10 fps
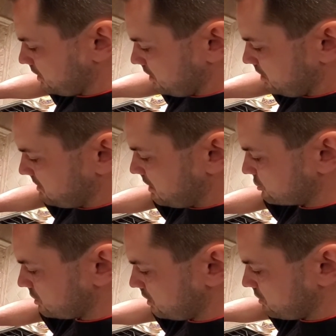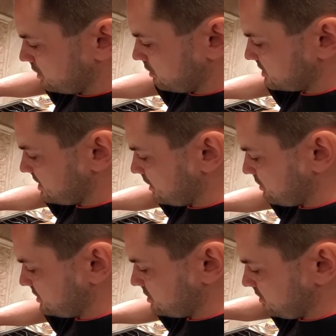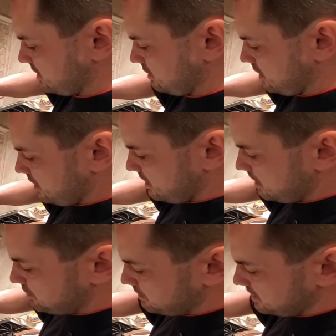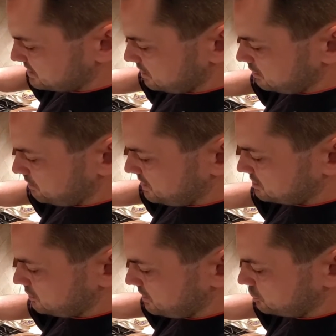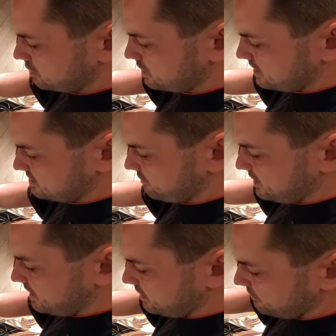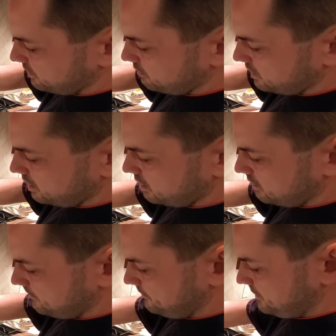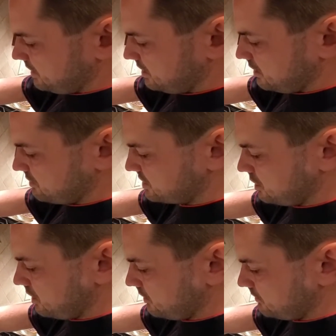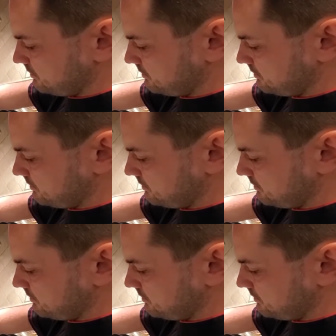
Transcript: I'll show you what it looks like when it's all done. I pre-mix a little bit so my sugar doesn't fly everywhere, and then we start.